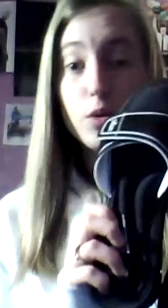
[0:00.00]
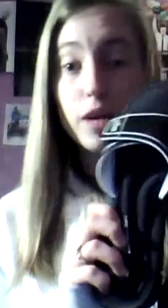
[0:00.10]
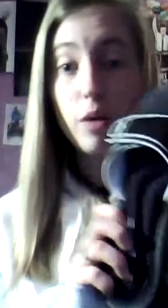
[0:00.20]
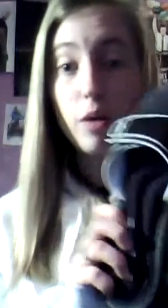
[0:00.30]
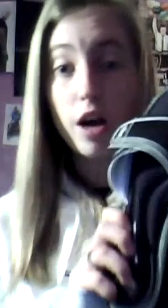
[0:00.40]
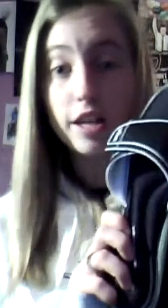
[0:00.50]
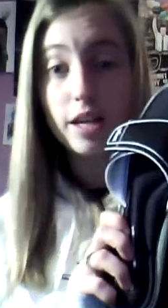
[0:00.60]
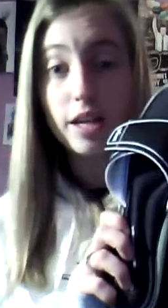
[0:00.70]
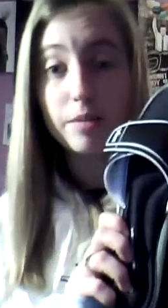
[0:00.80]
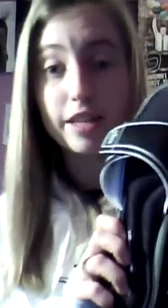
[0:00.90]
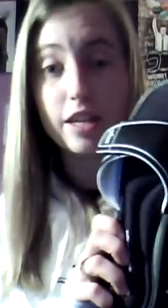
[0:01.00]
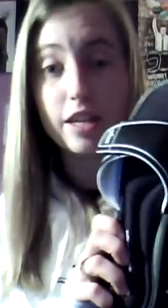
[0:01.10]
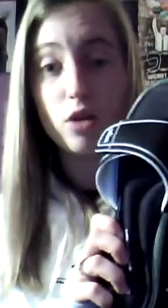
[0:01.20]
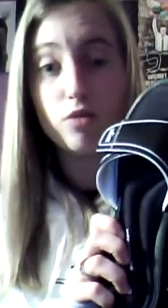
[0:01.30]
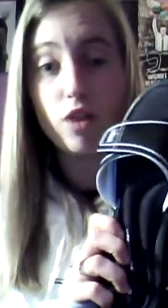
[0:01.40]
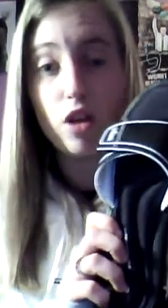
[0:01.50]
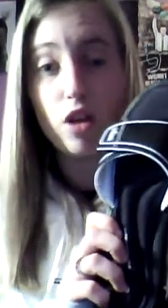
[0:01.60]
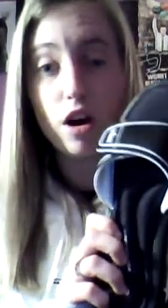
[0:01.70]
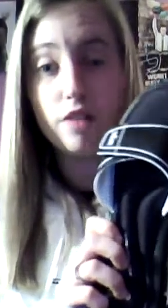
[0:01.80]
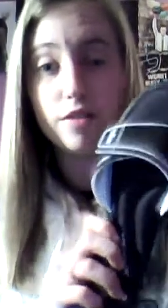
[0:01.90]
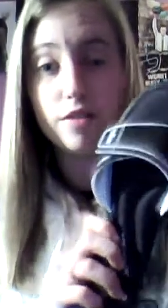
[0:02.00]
when I walk in them. Like, they don't fall off.